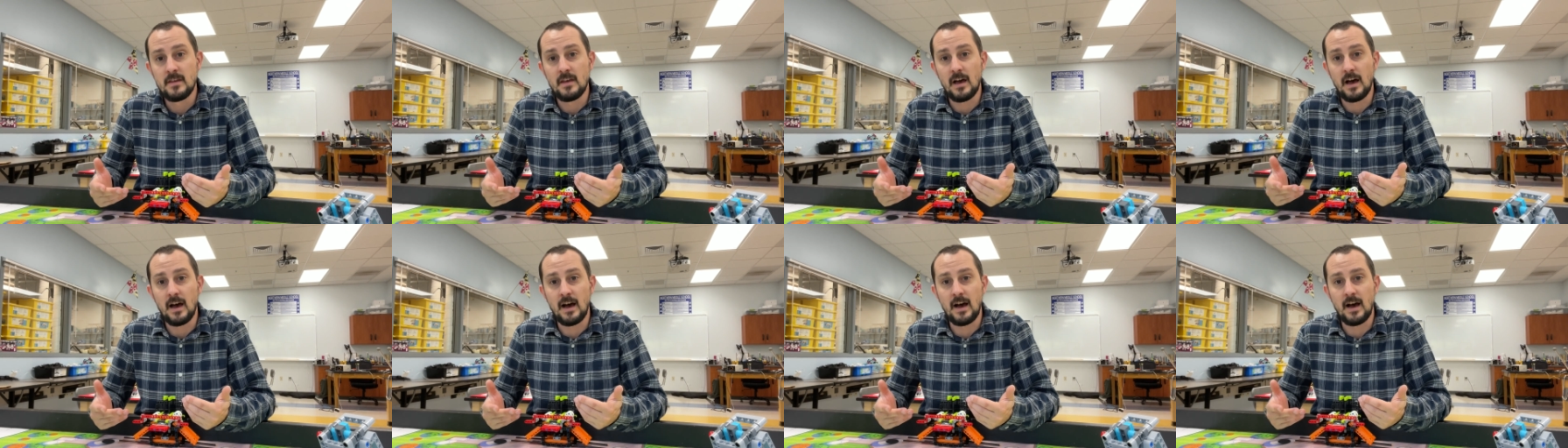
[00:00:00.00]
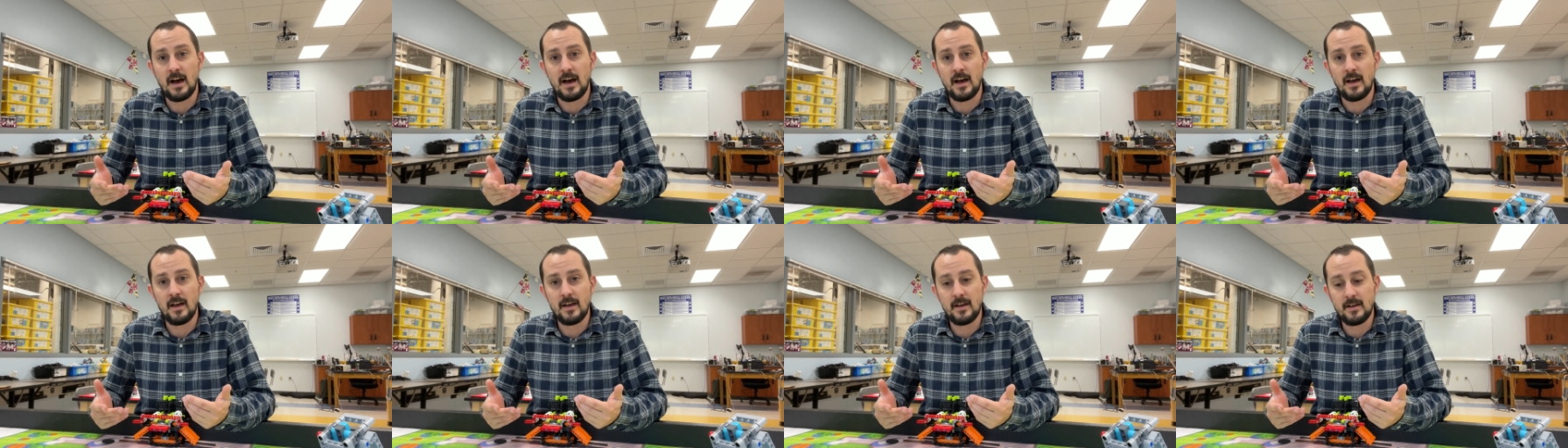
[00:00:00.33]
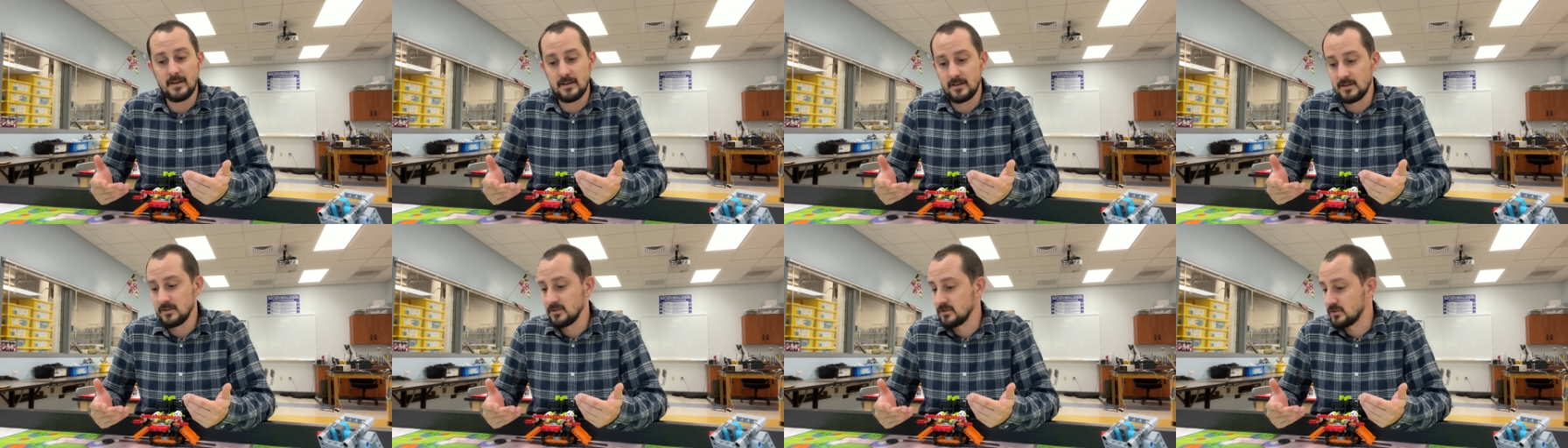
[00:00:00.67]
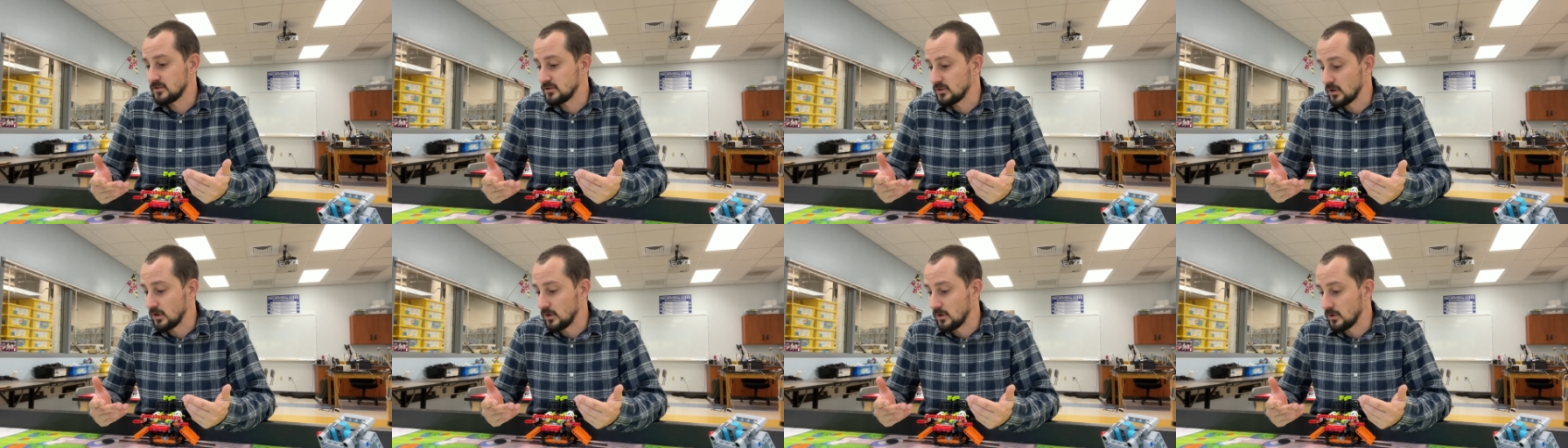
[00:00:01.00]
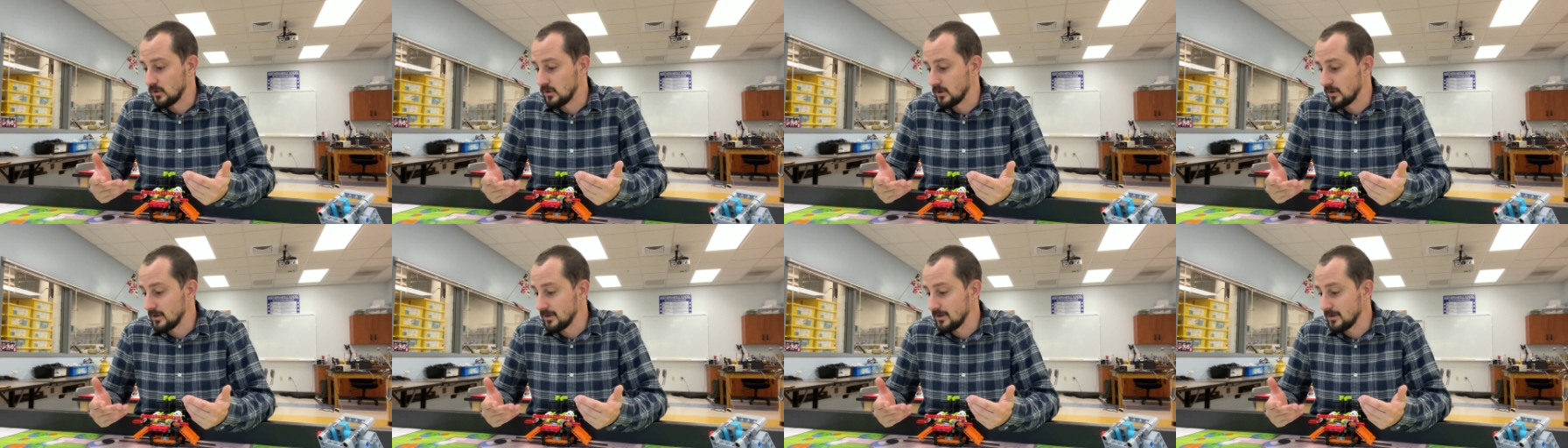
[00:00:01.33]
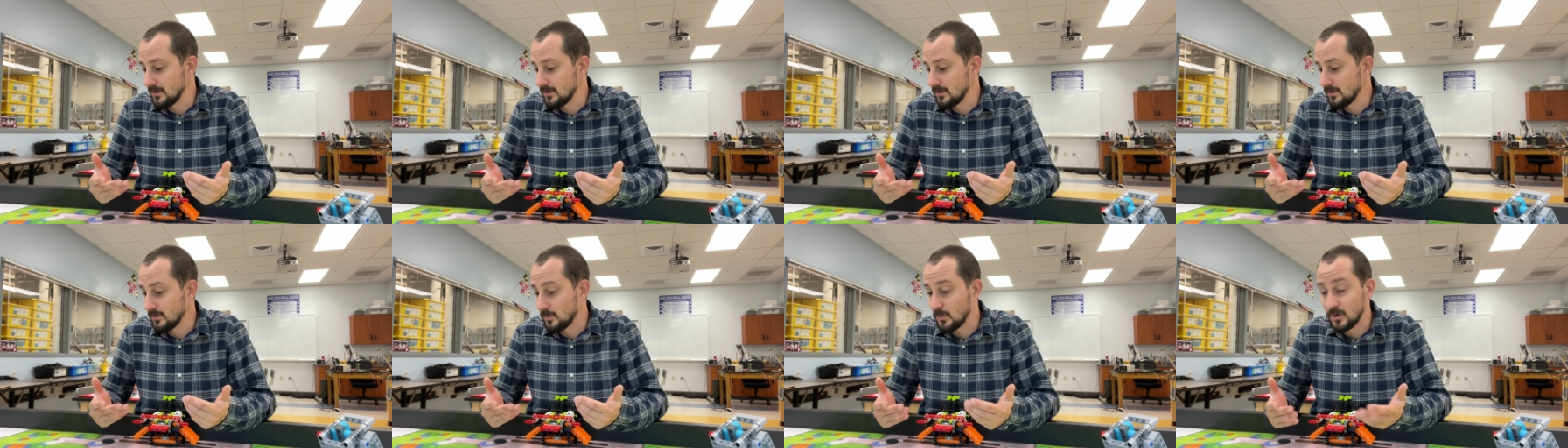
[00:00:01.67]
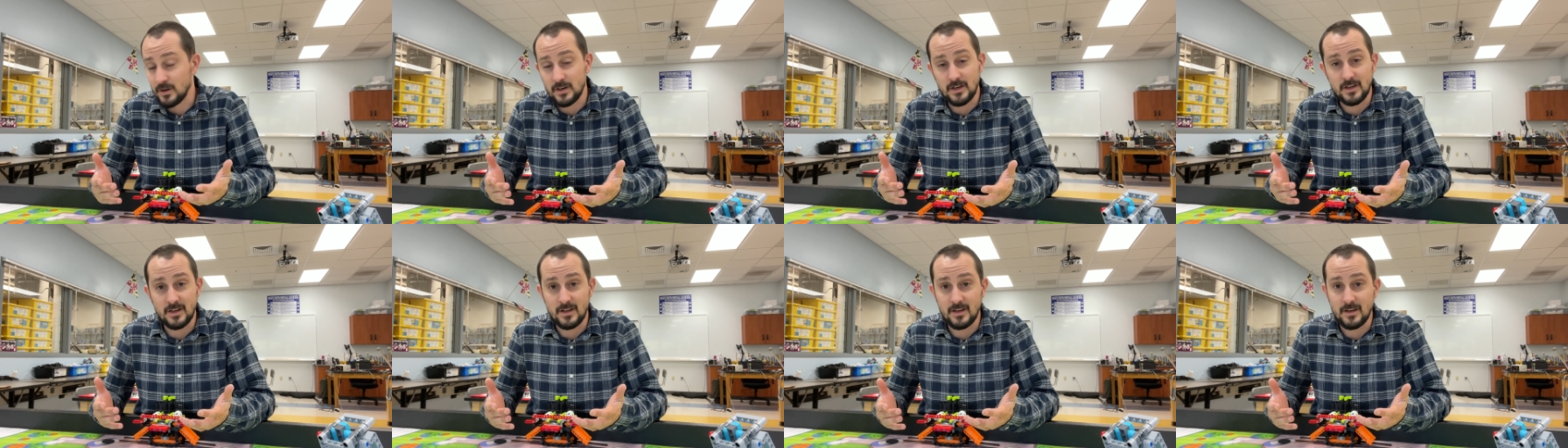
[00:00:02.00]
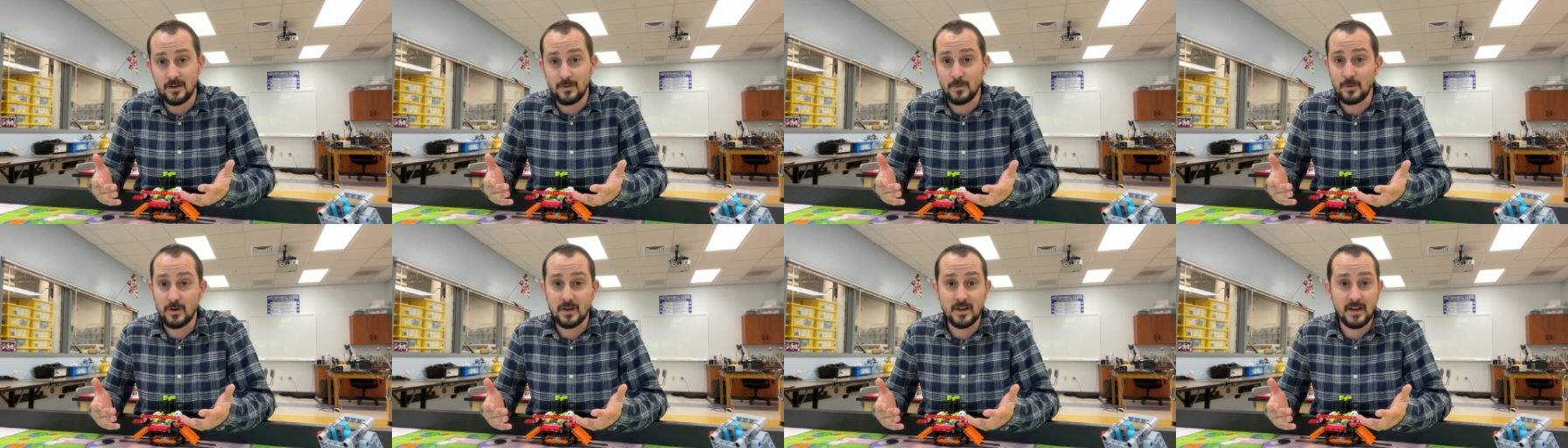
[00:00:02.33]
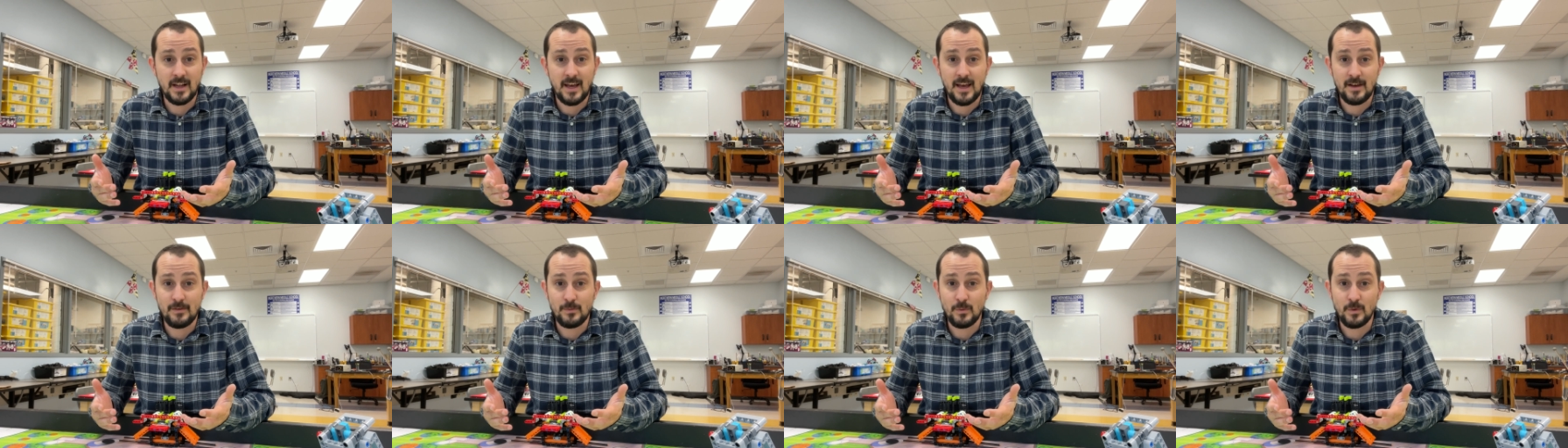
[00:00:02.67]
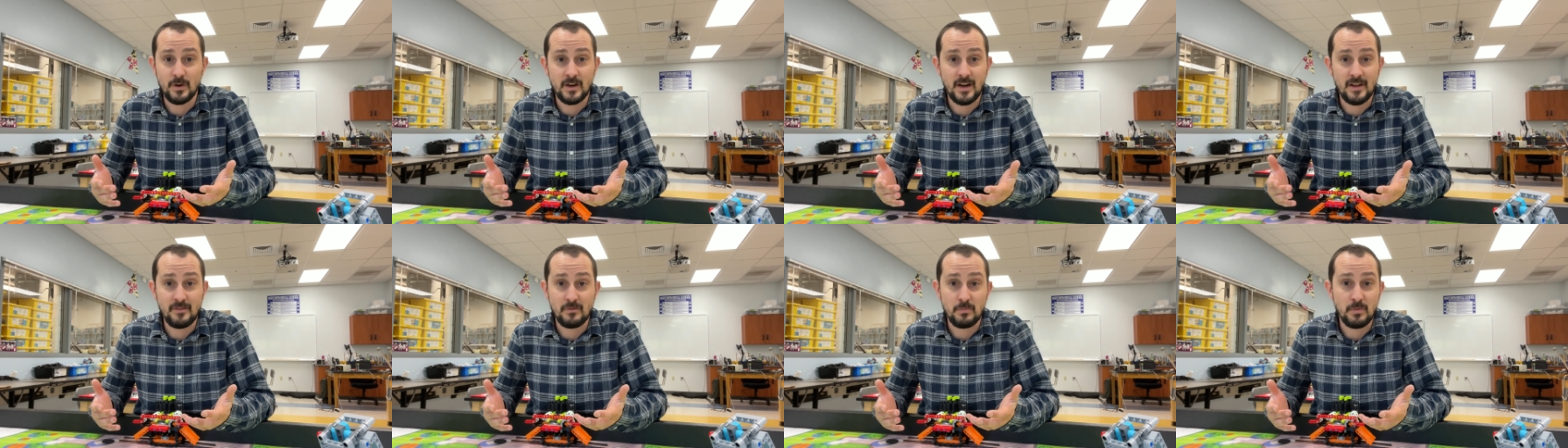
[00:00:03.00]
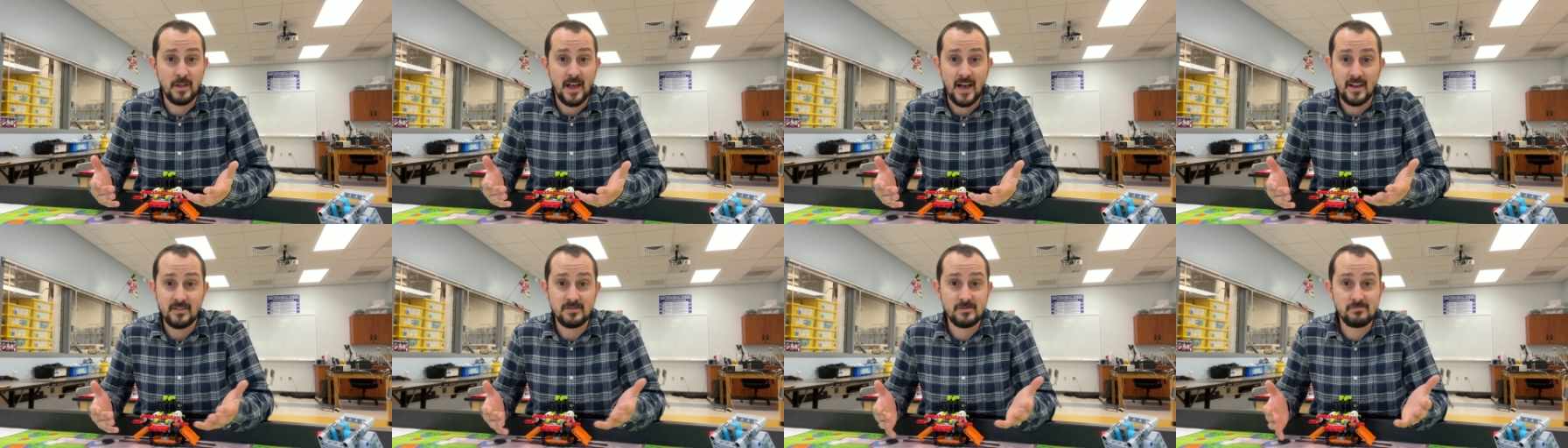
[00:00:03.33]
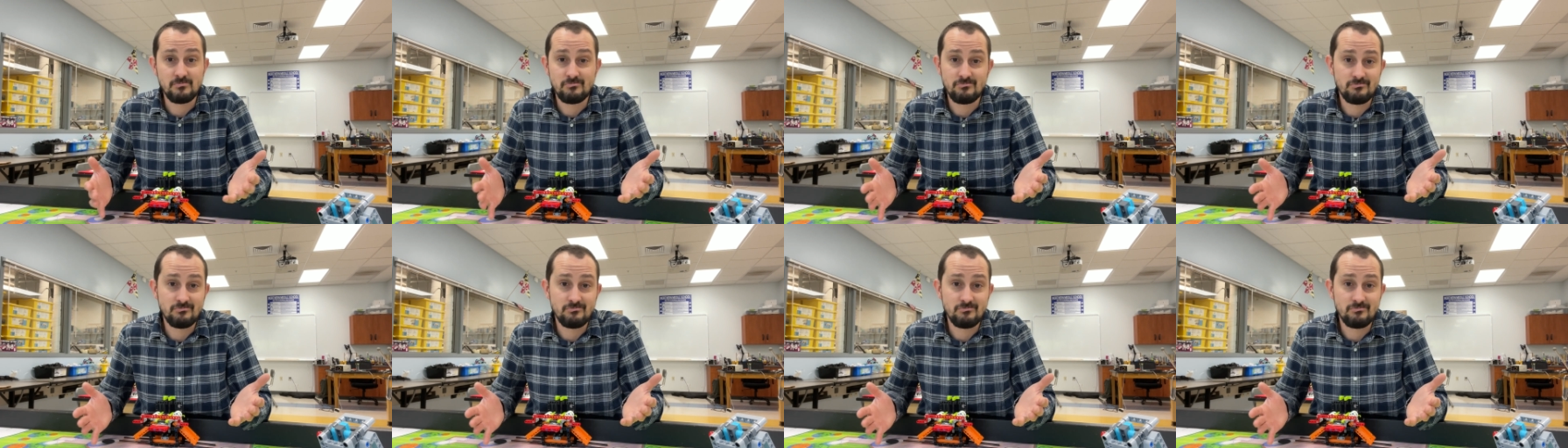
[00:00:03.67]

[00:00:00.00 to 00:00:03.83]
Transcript: Uh, so we're gonna we're gonna have we're gonna have a blast.